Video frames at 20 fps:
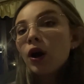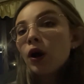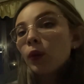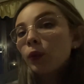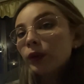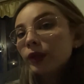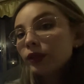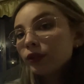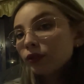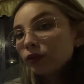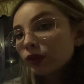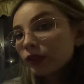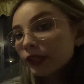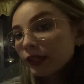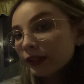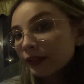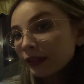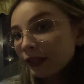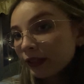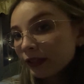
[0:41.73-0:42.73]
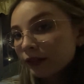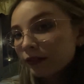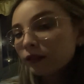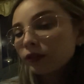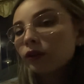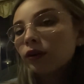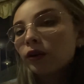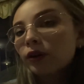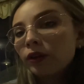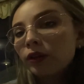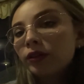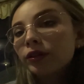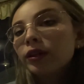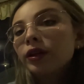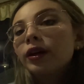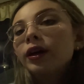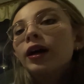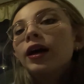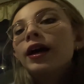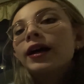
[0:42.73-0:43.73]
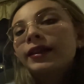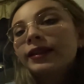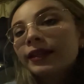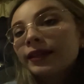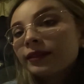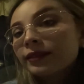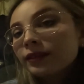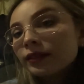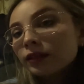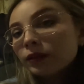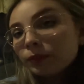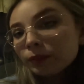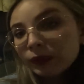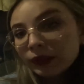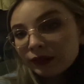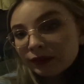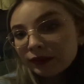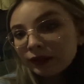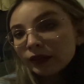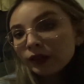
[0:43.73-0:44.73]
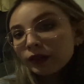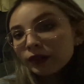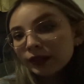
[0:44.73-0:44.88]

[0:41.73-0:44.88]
with two techniques called nested PCR